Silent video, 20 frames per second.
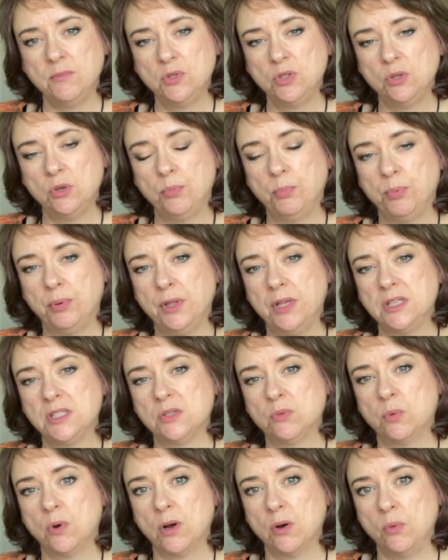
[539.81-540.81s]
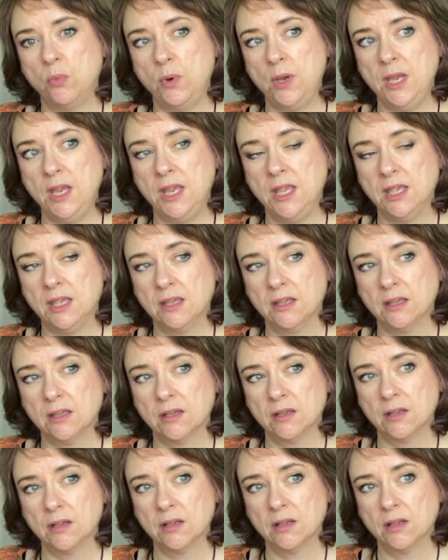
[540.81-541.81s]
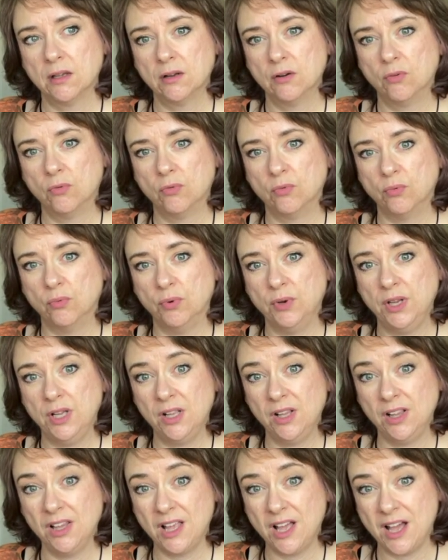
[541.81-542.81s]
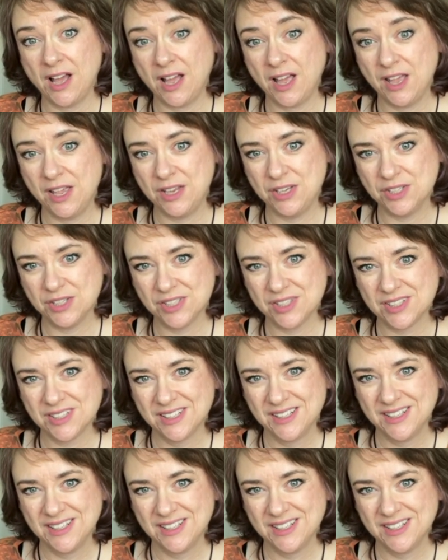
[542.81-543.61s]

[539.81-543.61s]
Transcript: to a place where we realize